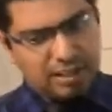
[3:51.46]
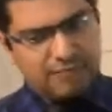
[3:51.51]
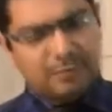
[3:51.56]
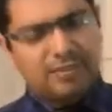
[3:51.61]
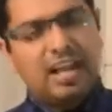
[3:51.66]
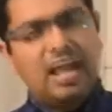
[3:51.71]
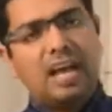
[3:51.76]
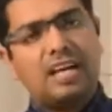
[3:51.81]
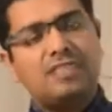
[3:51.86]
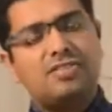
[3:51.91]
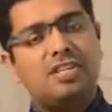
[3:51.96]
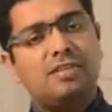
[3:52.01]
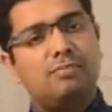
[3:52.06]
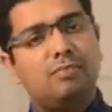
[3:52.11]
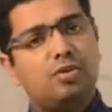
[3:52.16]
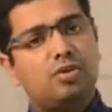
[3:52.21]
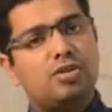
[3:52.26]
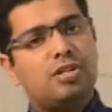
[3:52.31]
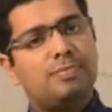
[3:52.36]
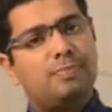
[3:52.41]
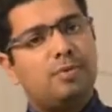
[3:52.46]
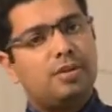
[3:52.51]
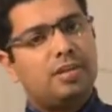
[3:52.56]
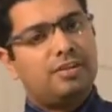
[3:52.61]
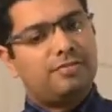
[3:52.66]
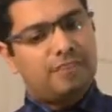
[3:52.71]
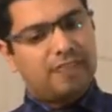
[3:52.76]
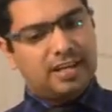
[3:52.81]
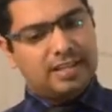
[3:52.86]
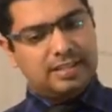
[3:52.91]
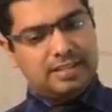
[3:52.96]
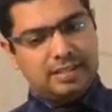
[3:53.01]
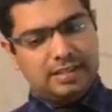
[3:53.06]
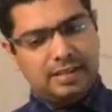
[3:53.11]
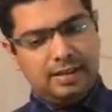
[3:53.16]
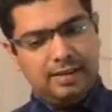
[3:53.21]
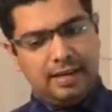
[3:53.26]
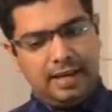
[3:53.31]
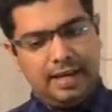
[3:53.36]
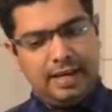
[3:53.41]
The last and most important factor